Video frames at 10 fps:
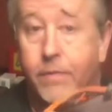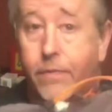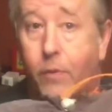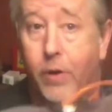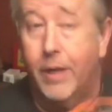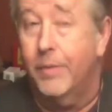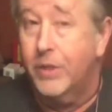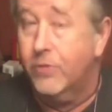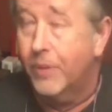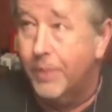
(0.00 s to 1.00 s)
And
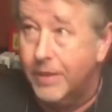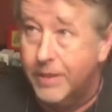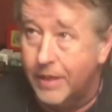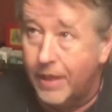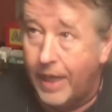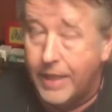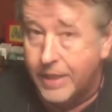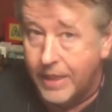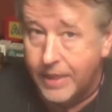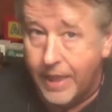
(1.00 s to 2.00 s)
this trip is
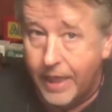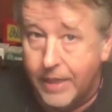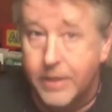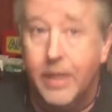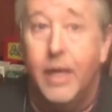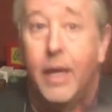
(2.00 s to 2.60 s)
18 days.